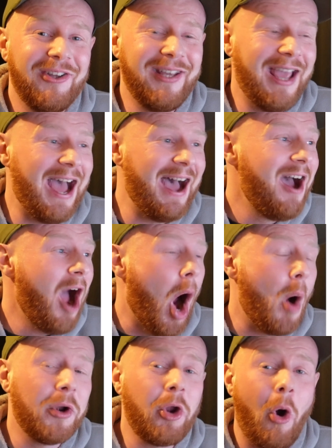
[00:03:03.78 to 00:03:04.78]
yeah,
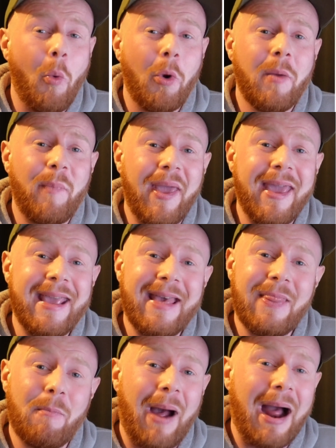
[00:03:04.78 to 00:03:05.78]
I would not want to be
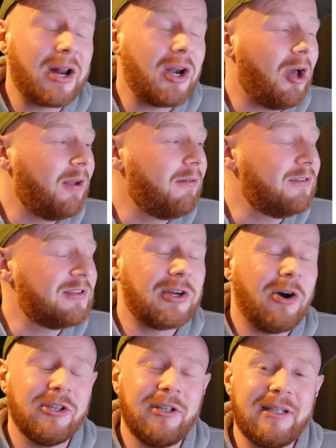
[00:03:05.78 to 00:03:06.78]
in the back line for
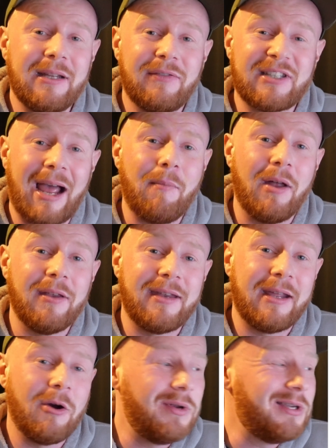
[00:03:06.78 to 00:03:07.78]
Scotland if Sam
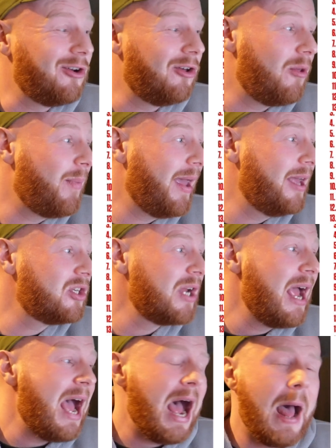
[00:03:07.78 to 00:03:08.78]
Underhill is on the pitch.
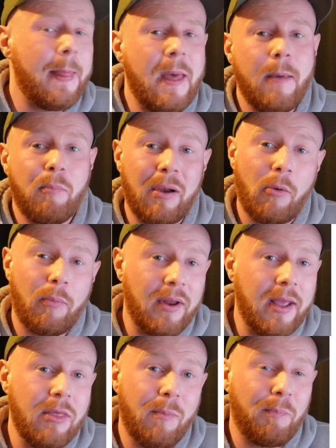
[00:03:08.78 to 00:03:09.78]
And then
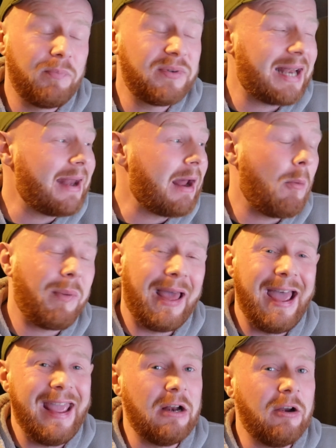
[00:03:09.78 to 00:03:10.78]
probably the standout
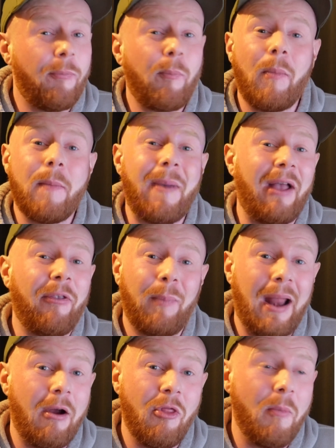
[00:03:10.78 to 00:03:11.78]
player, England's probably best
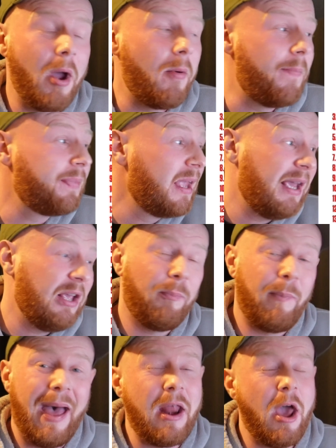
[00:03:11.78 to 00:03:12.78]
player at the moment, is
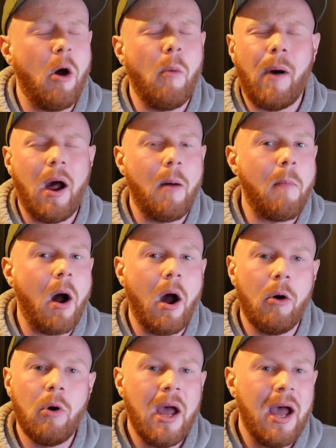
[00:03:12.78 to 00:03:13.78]
Bennell by a
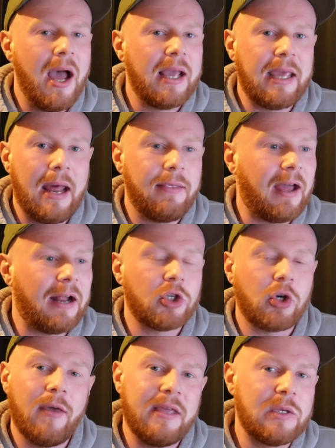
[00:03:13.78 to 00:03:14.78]
mile. Again, that
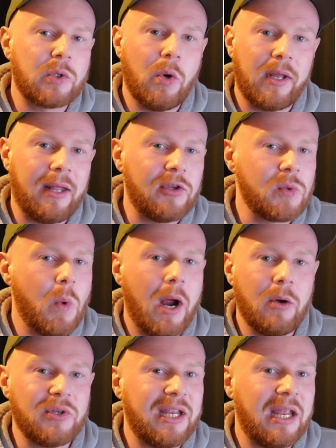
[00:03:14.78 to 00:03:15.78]
try that he scored against
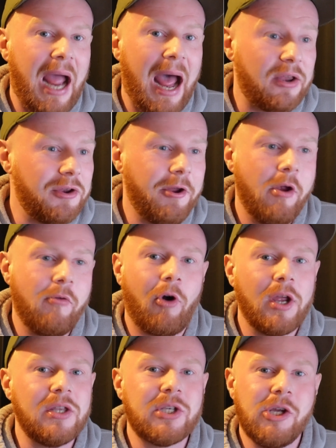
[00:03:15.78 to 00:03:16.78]
Wales, he had no
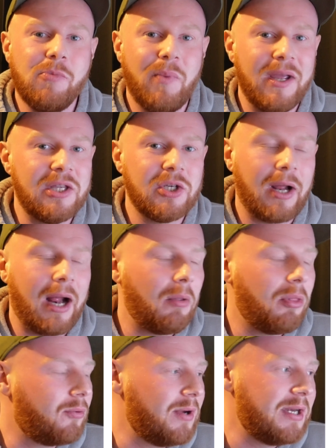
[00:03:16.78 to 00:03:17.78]
right to, but he took
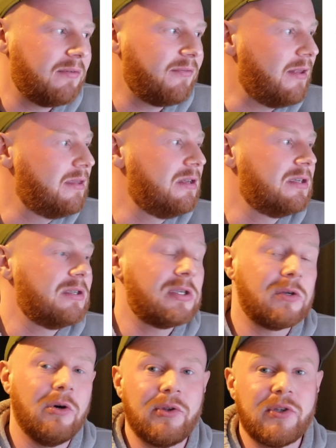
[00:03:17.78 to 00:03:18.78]
out 3 defenders and
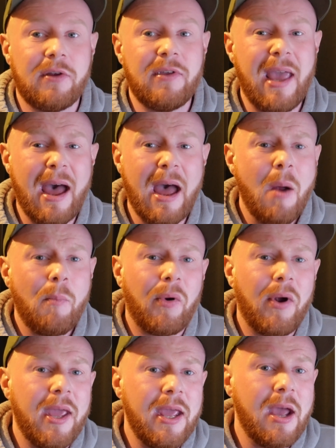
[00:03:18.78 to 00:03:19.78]
scored. So yeah,
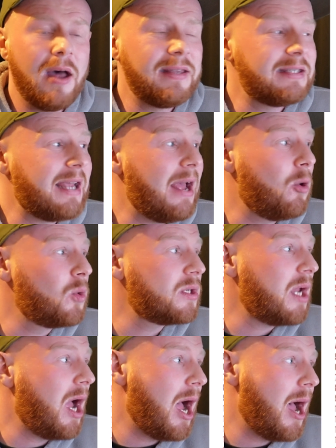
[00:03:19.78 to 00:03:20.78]
pretty unsettled
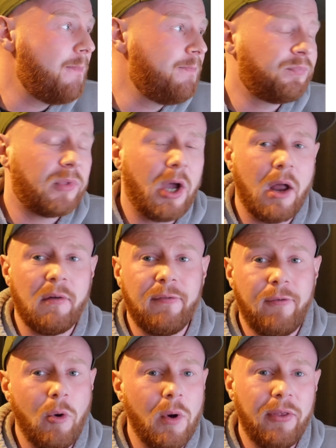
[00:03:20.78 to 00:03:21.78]
kind of
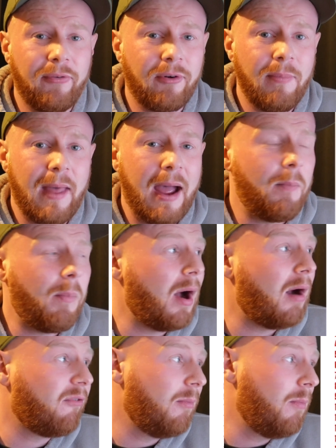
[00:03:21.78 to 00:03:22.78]
forwards from that,
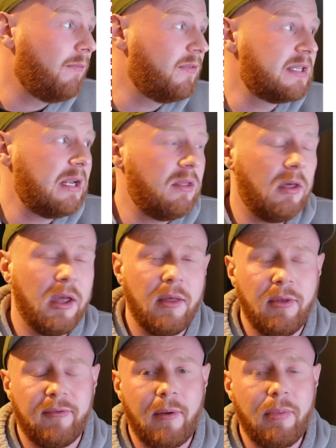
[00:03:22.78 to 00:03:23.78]
apart from obviously the
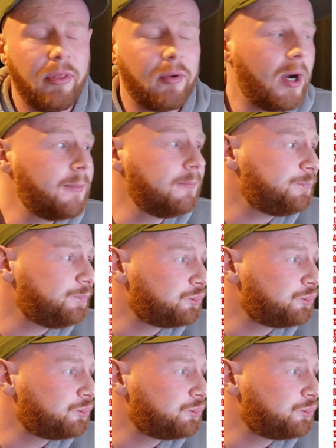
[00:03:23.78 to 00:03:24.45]
front 3.